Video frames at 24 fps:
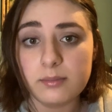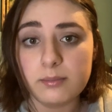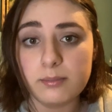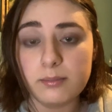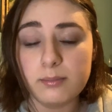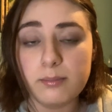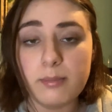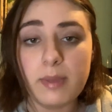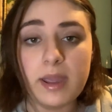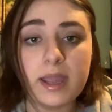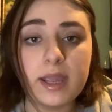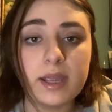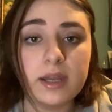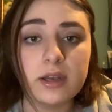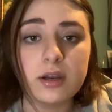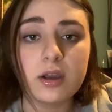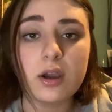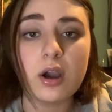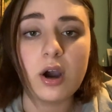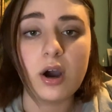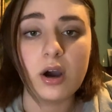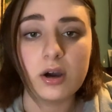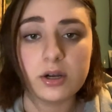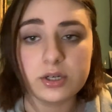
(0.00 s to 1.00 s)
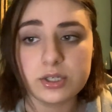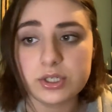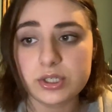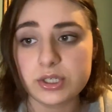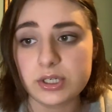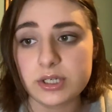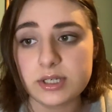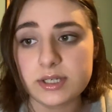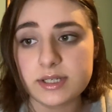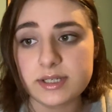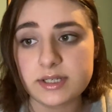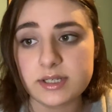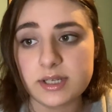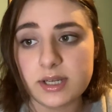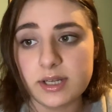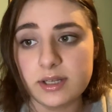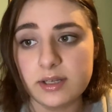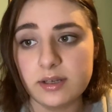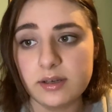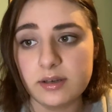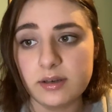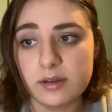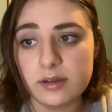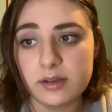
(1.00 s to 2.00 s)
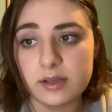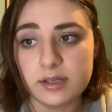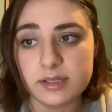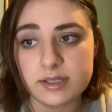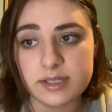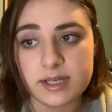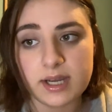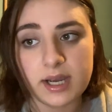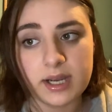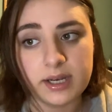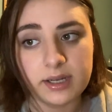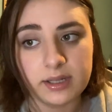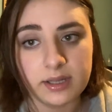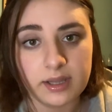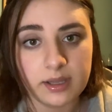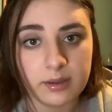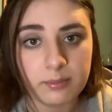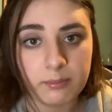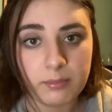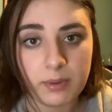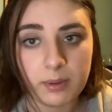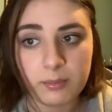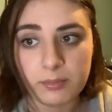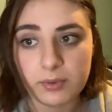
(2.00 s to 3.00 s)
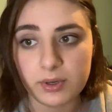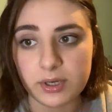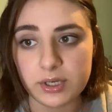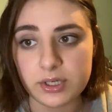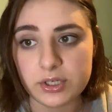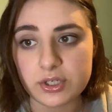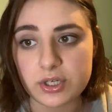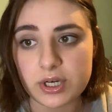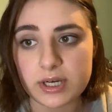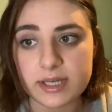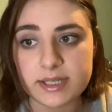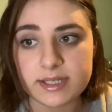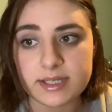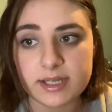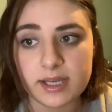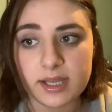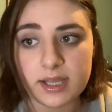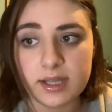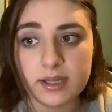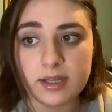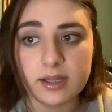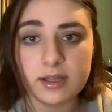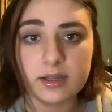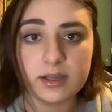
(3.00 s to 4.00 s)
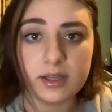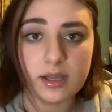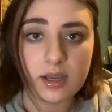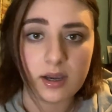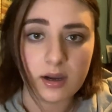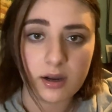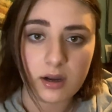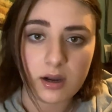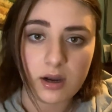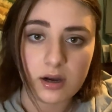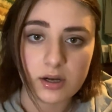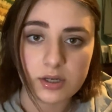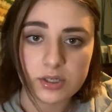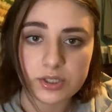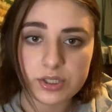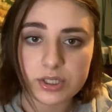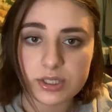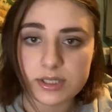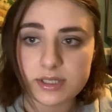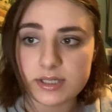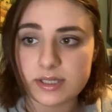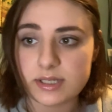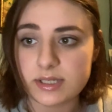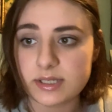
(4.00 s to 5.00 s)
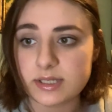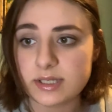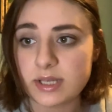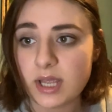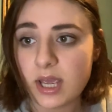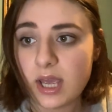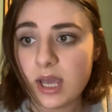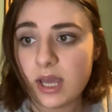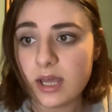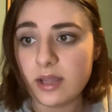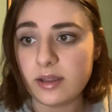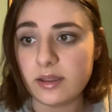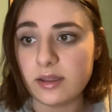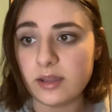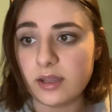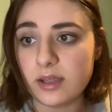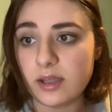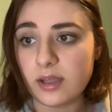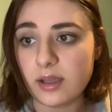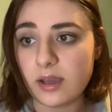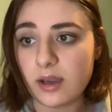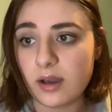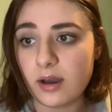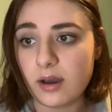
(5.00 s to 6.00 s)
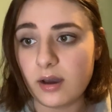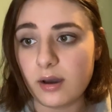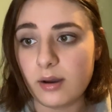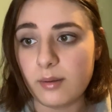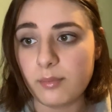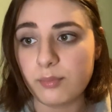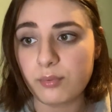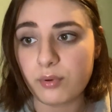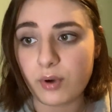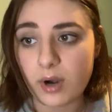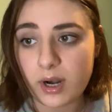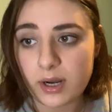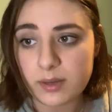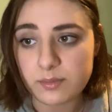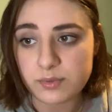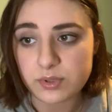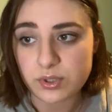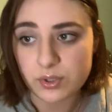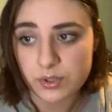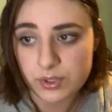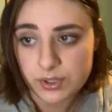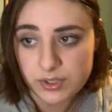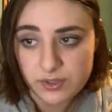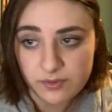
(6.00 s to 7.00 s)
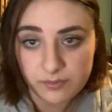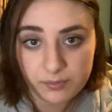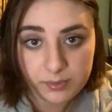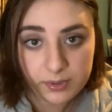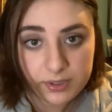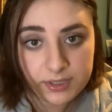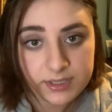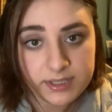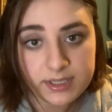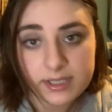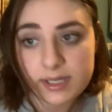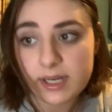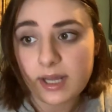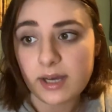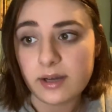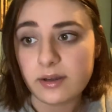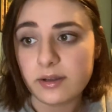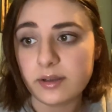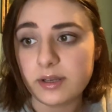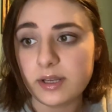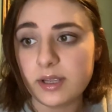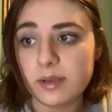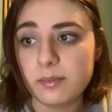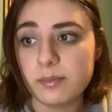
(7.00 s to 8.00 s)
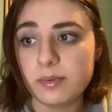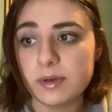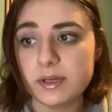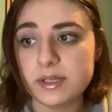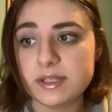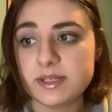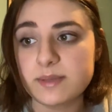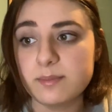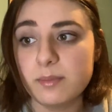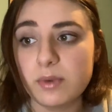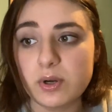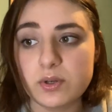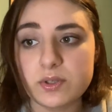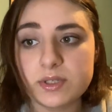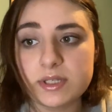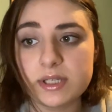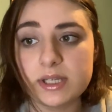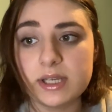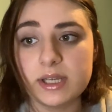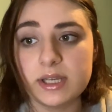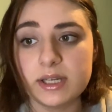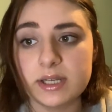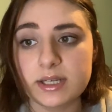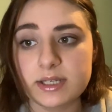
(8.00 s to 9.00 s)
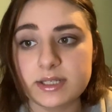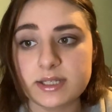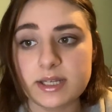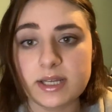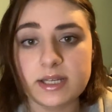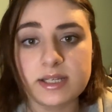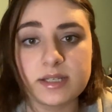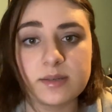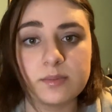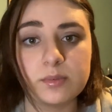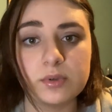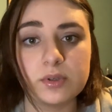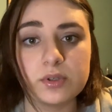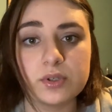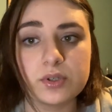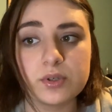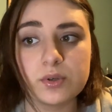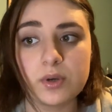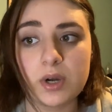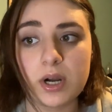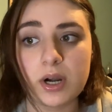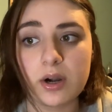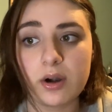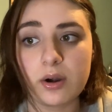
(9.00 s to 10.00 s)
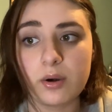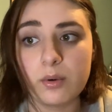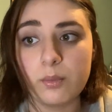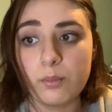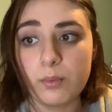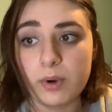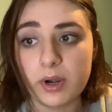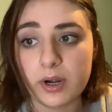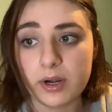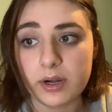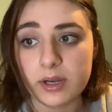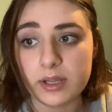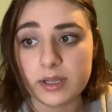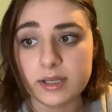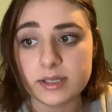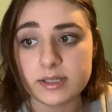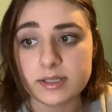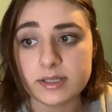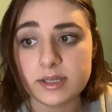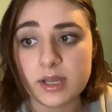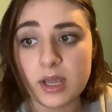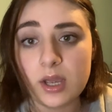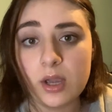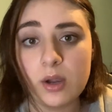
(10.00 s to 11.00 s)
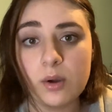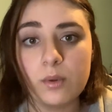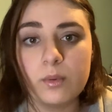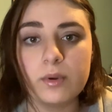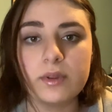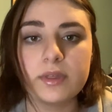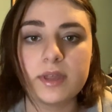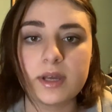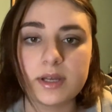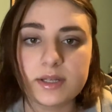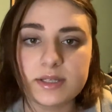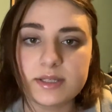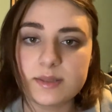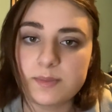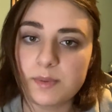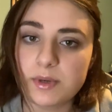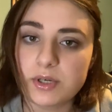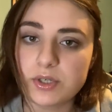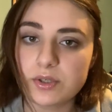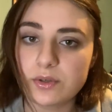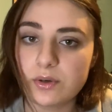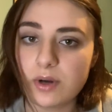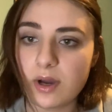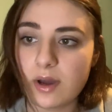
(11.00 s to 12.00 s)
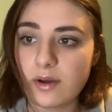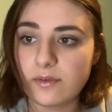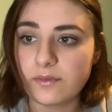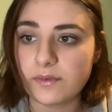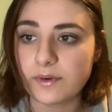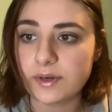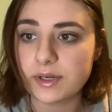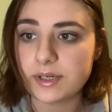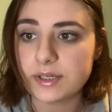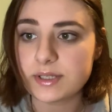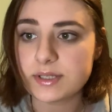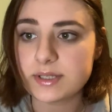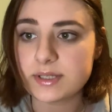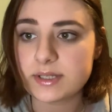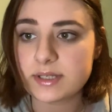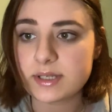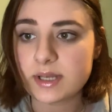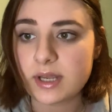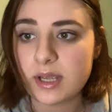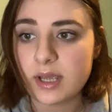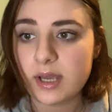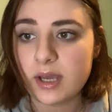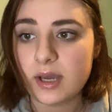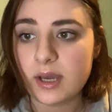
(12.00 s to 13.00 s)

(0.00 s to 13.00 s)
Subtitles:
made conscious, and it's kind of like memory tracing. And then the unconscious is the prime source of personality, but it's mostly inaccessible to our awareness without special efforts.